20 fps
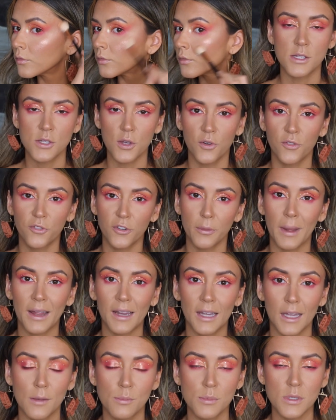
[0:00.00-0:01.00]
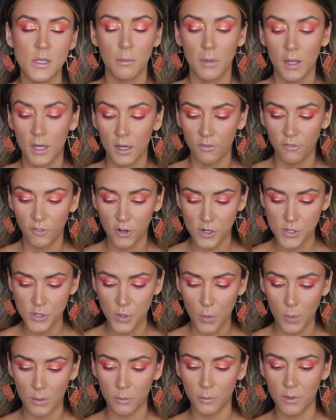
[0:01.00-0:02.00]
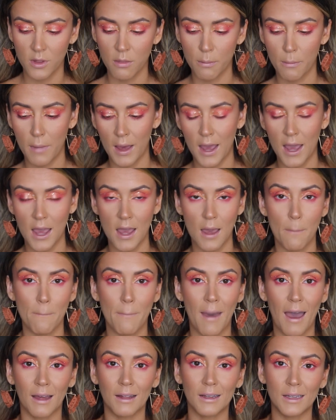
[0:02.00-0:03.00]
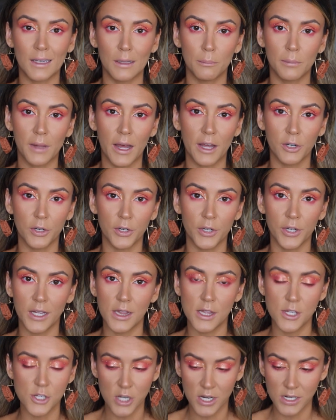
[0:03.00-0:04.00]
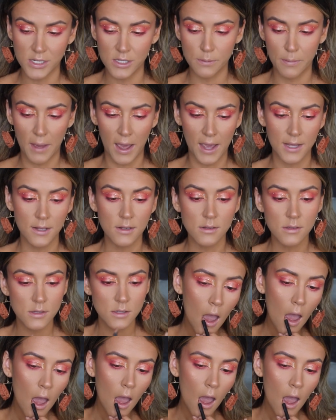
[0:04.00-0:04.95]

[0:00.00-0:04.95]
So for my lips, I'm gonna first go in with my MAC lip liner in the shade Spice.